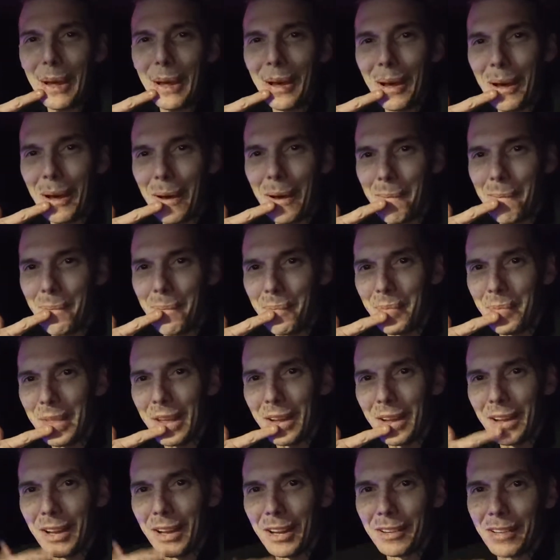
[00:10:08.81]
Um,
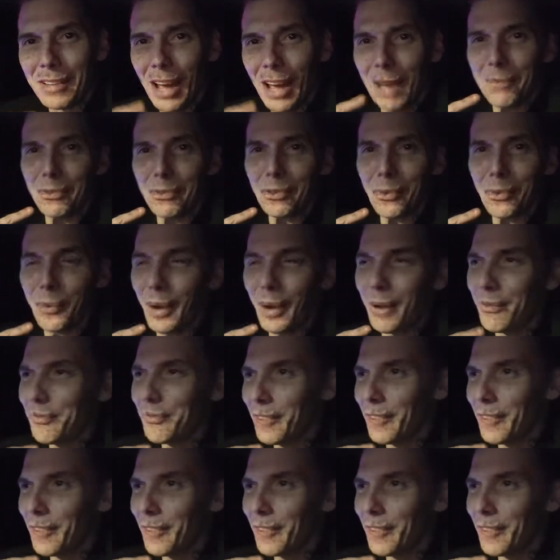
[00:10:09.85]
Times Square.